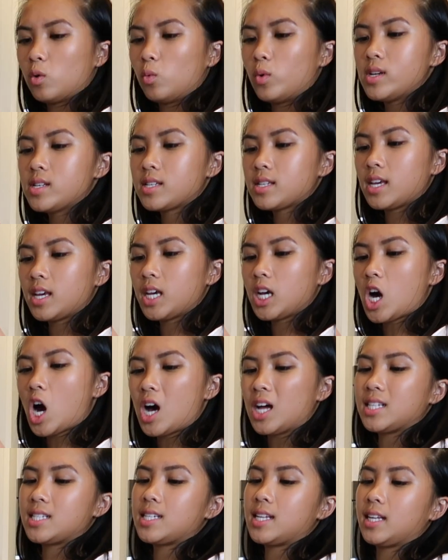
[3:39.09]
Whisking
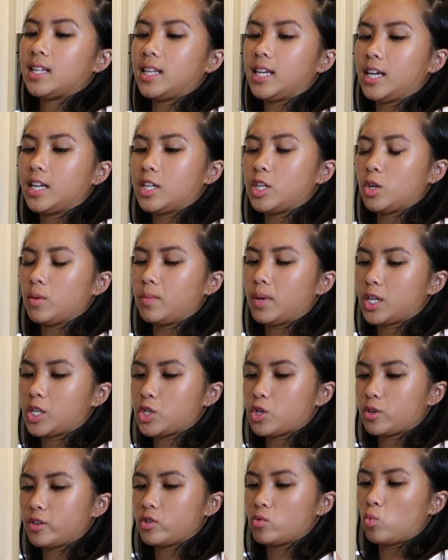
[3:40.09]
constantly until
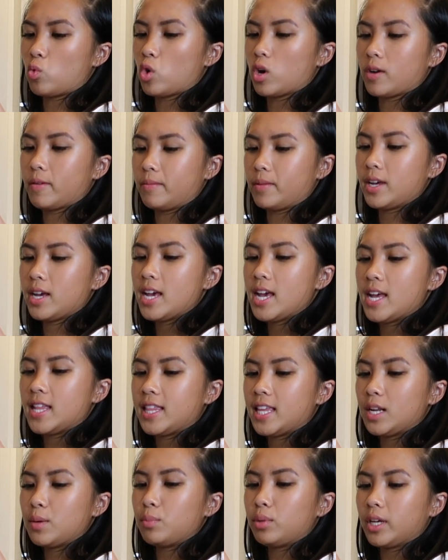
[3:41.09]
mixture is warmed.
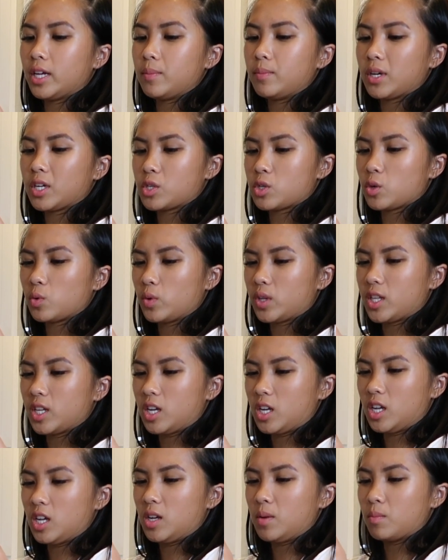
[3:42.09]
Then blend mixture with
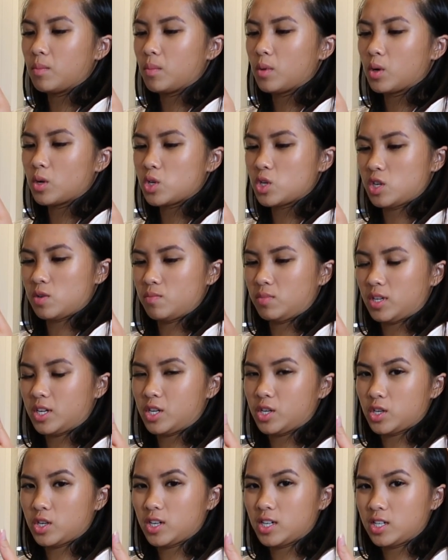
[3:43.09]
an immersion
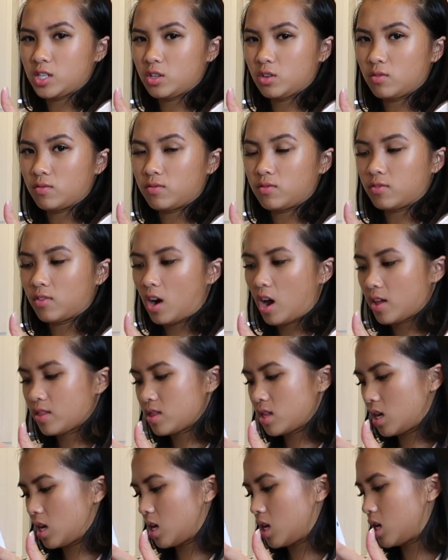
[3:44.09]
blender until
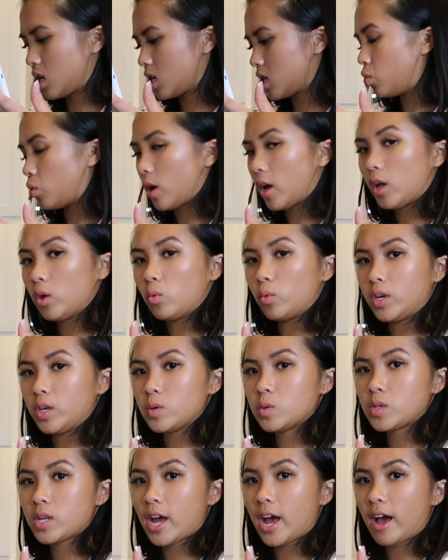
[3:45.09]
frothy. Well, we
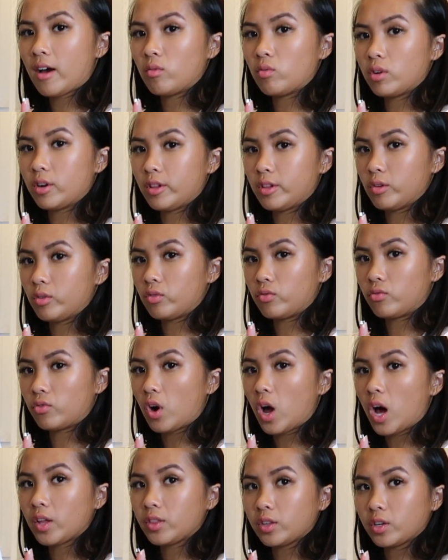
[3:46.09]
used to have one of those
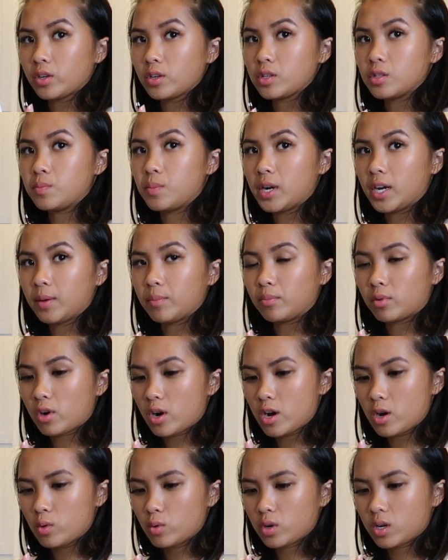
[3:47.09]
frothers, but it
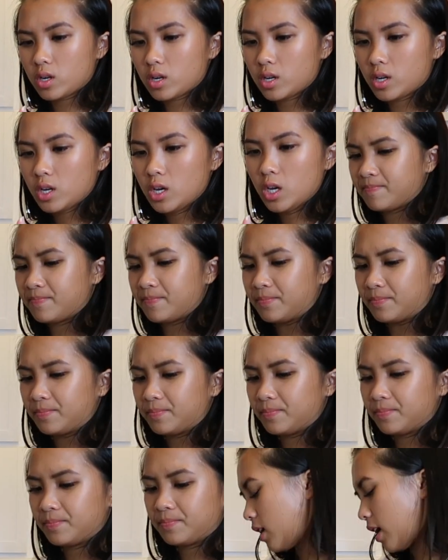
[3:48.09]
broke.
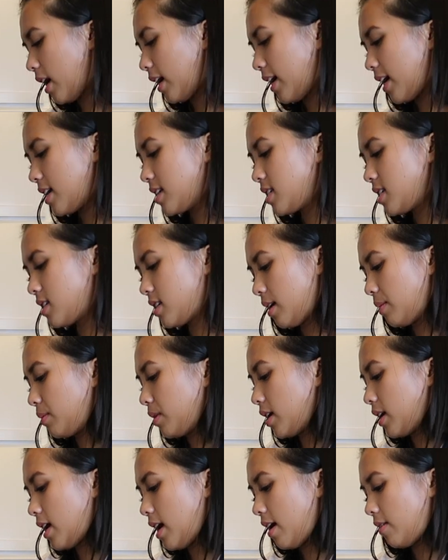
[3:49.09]
I guess I'm
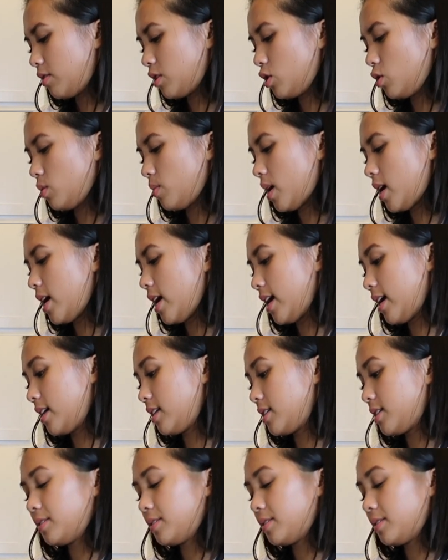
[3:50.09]
gonna have to do it by hand.